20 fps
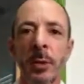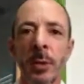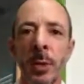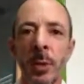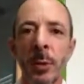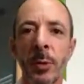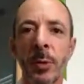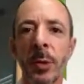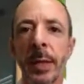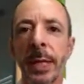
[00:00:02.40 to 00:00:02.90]

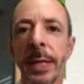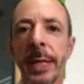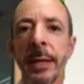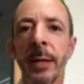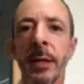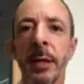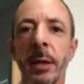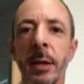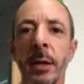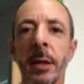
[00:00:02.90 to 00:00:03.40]
So
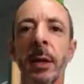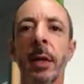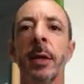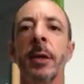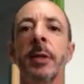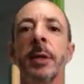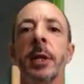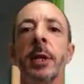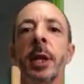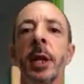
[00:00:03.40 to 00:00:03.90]
the
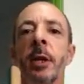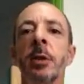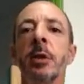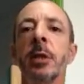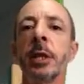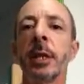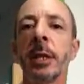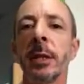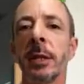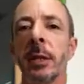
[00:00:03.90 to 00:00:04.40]

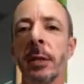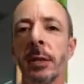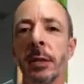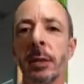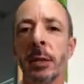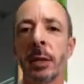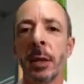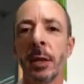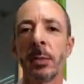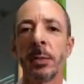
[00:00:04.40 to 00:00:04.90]
coaching
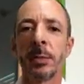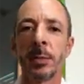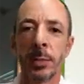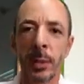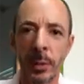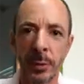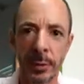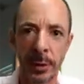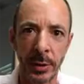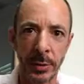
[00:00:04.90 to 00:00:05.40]

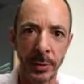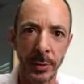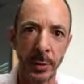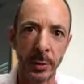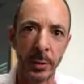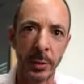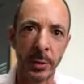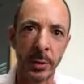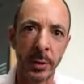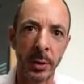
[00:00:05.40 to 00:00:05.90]
process,
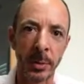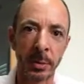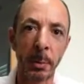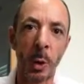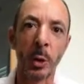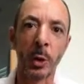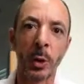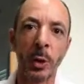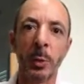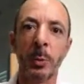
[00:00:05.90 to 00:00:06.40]
the
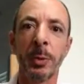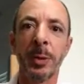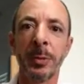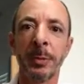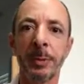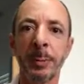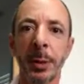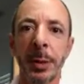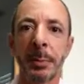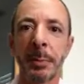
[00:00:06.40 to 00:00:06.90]
model that
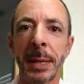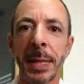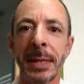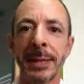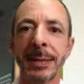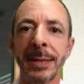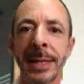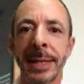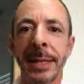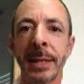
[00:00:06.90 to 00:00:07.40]
we've put in
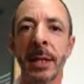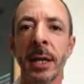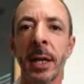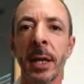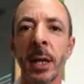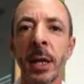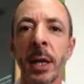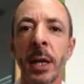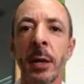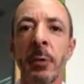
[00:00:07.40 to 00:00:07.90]
place here,
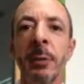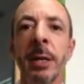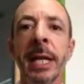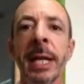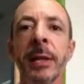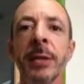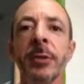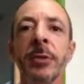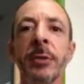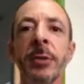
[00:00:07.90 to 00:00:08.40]
really
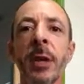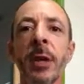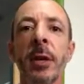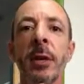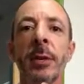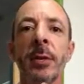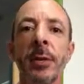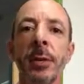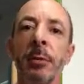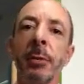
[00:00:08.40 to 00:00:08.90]
has
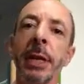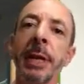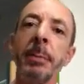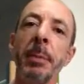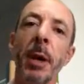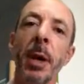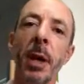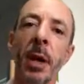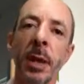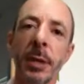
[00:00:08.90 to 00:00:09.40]
three
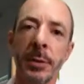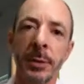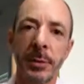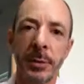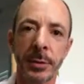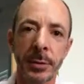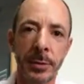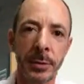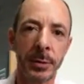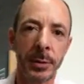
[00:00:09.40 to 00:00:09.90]

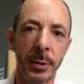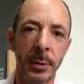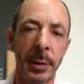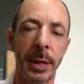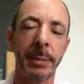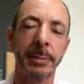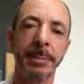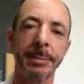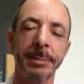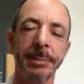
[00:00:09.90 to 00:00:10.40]
parts to
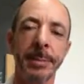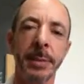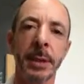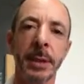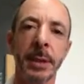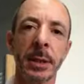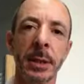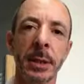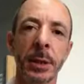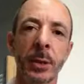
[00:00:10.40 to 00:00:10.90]
it.
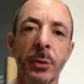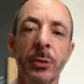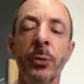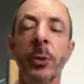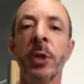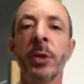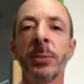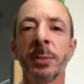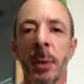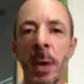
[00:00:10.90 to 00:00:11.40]
The
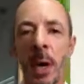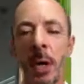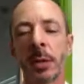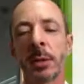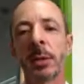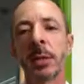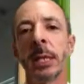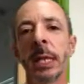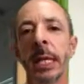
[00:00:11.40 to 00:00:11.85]
first part